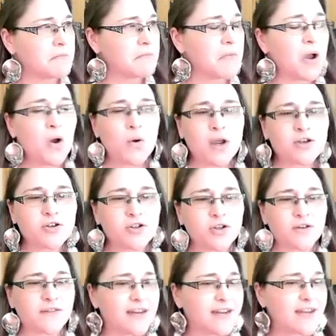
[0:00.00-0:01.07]
okay, sure.
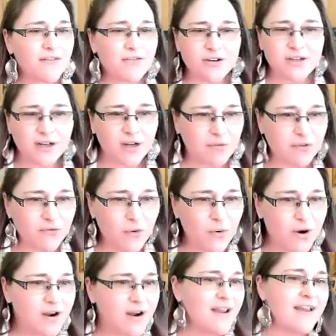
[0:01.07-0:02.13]
They'd never done it
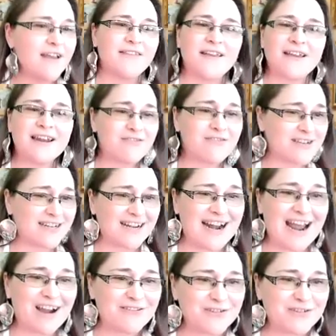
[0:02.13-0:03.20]
before. They never did it
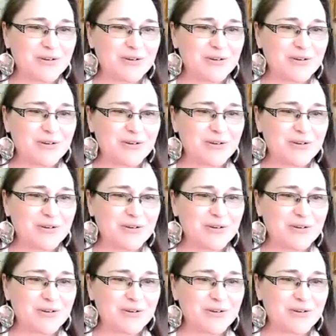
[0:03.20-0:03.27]
after,